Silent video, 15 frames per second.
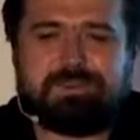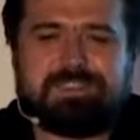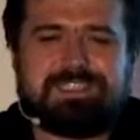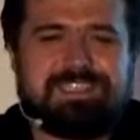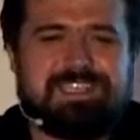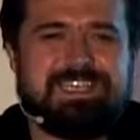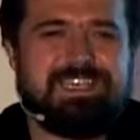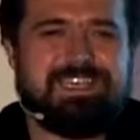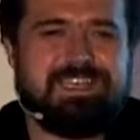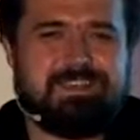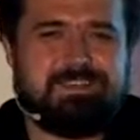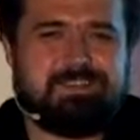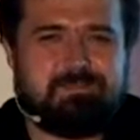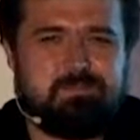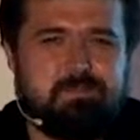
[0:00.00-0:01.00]

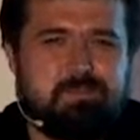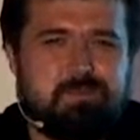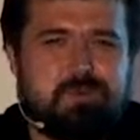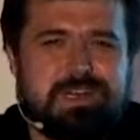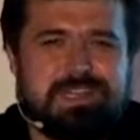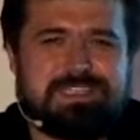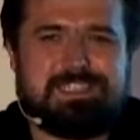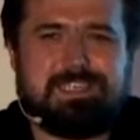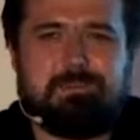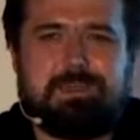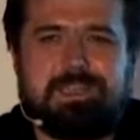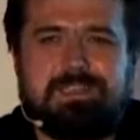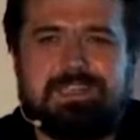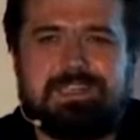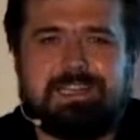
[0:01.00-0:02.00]
see more or less
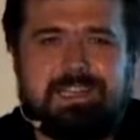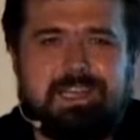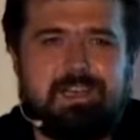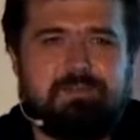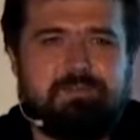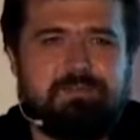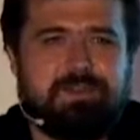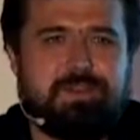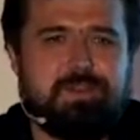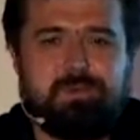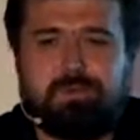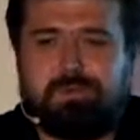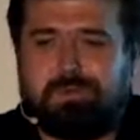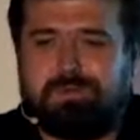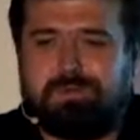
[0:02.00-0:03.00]
immediately a
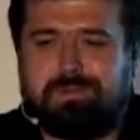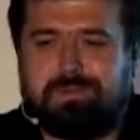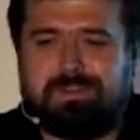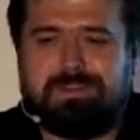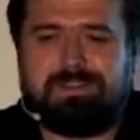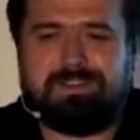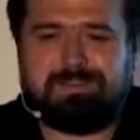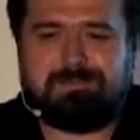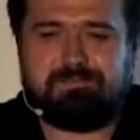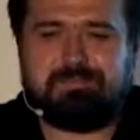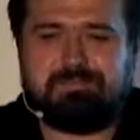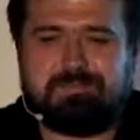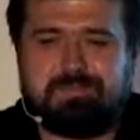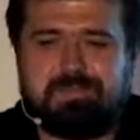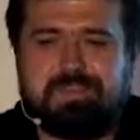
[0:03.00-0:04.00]
few
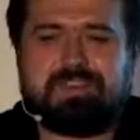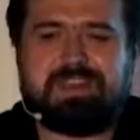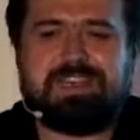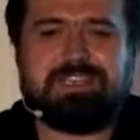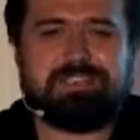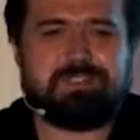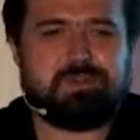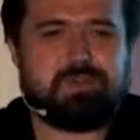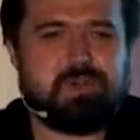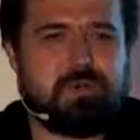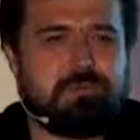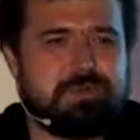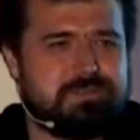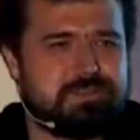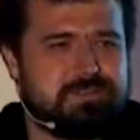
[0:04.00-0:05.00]
things to
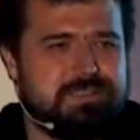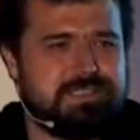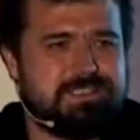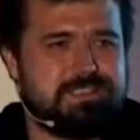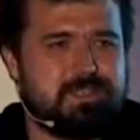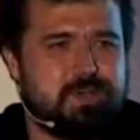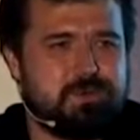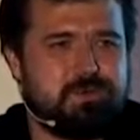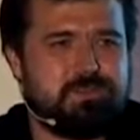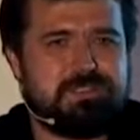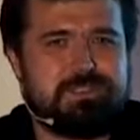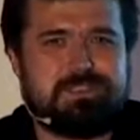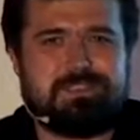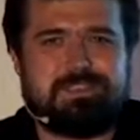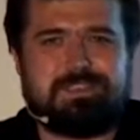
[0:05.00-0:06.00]
comment on this code,
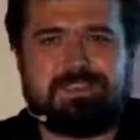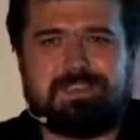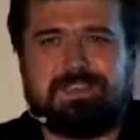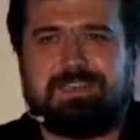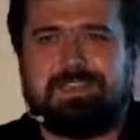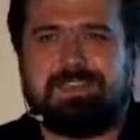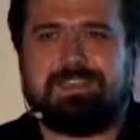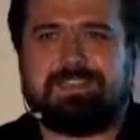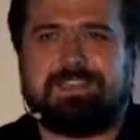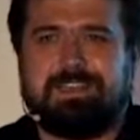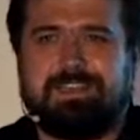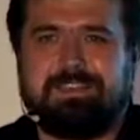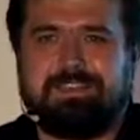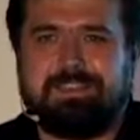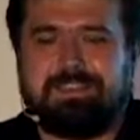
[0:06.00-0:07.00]

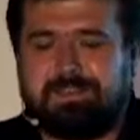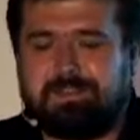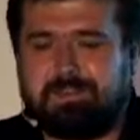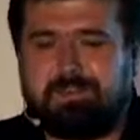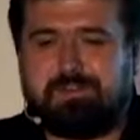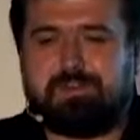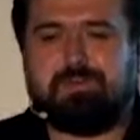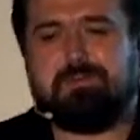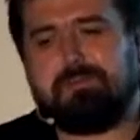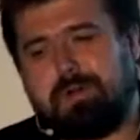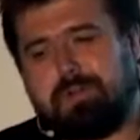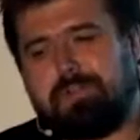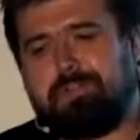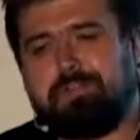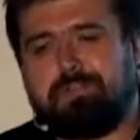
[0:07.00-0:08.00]
then you
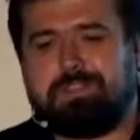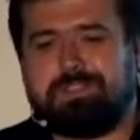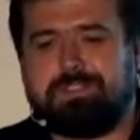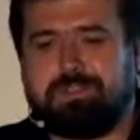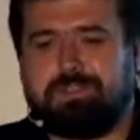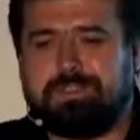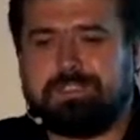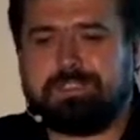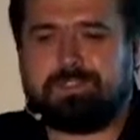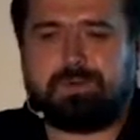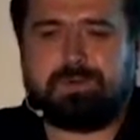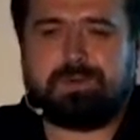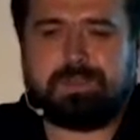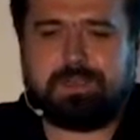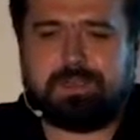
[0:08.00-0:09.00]
might not enjoy this
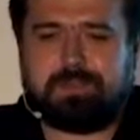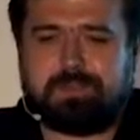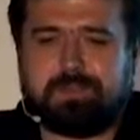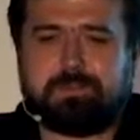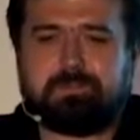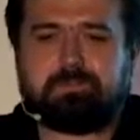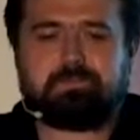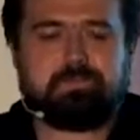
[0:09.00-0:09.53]
talk. I don't know.